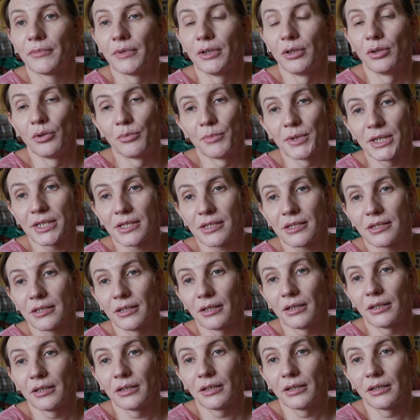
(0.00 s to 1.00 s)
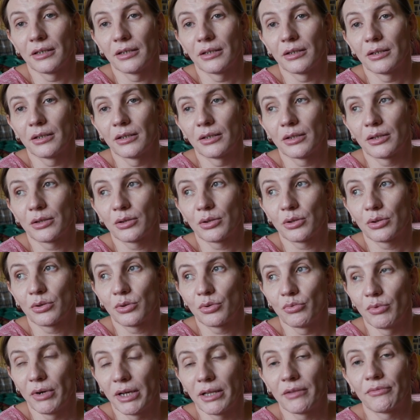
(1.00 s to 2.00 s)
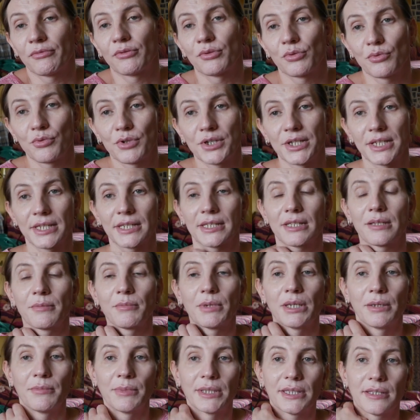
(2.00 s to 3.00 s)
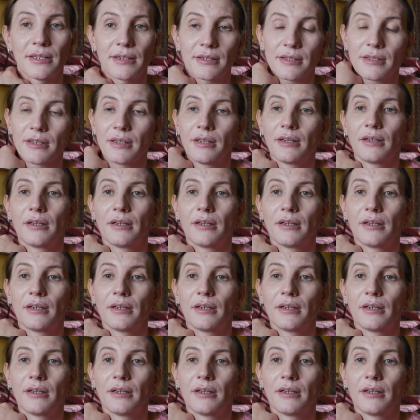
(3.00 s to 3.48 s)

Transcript: Lumix 12 to 60mm